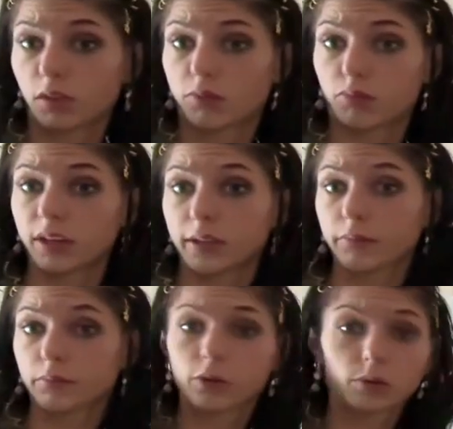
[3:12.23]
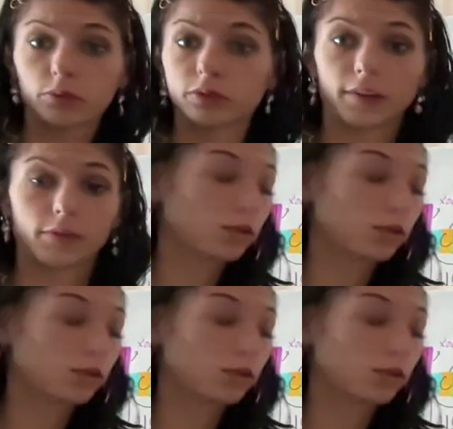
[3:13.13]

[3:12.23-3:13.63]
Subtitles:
3. We don't only have